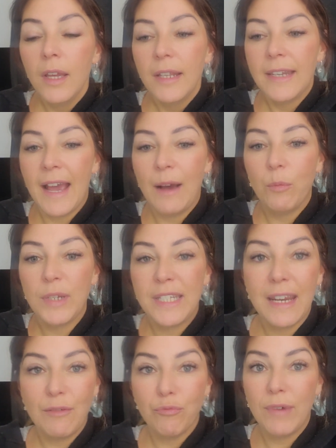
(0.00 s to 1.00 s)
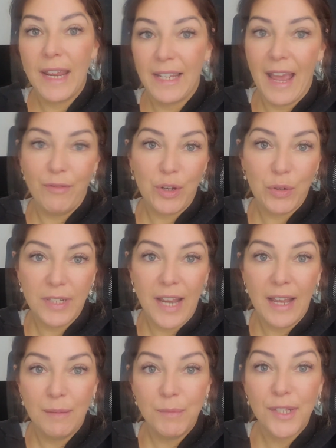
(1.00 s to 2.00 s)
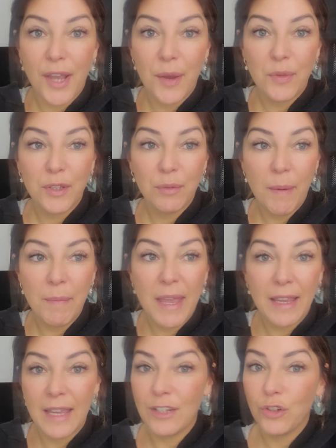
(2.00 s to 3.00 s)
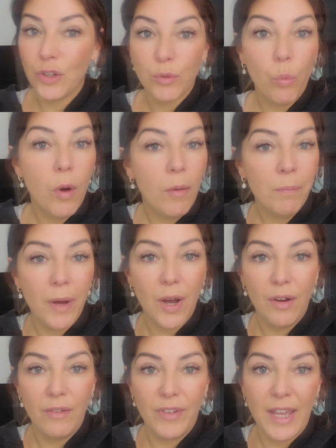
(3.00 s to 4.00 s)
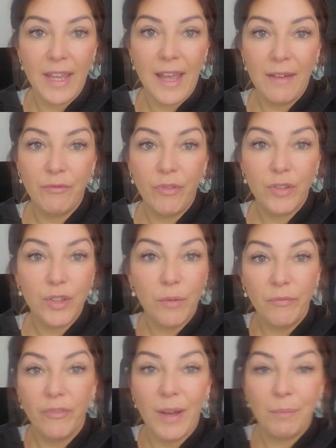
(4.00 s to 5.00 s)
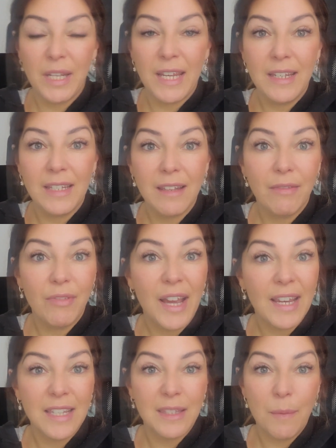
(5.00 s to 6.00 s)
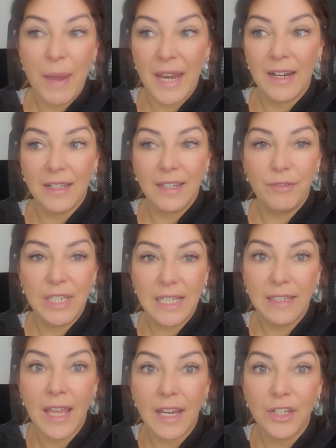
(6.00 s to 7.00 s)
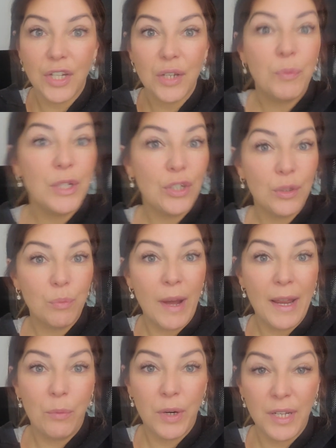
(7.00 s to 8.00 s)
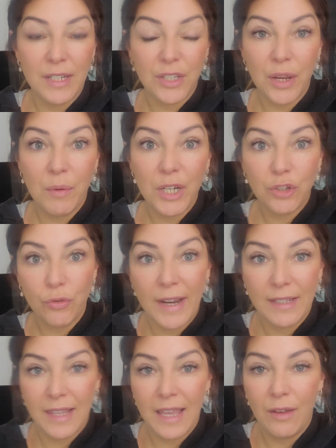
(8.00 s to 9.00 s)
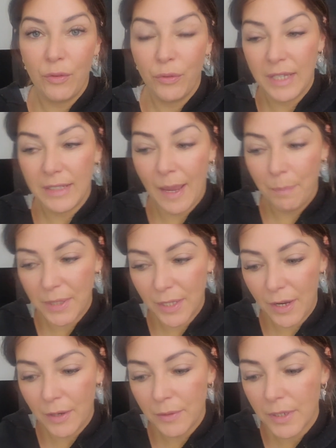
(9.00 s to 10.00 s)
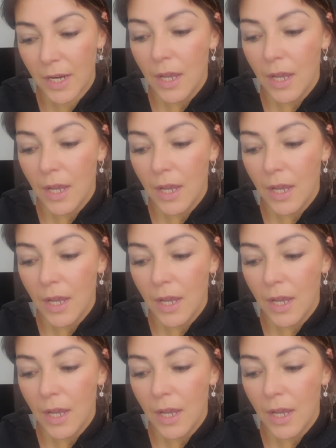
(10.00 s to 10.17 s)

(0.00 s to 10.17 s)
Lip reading: Now, we did really have a good time. So the swimming is just one part of it. And for some families, that is the main activities they do, which is why I wanted to address that on this episode.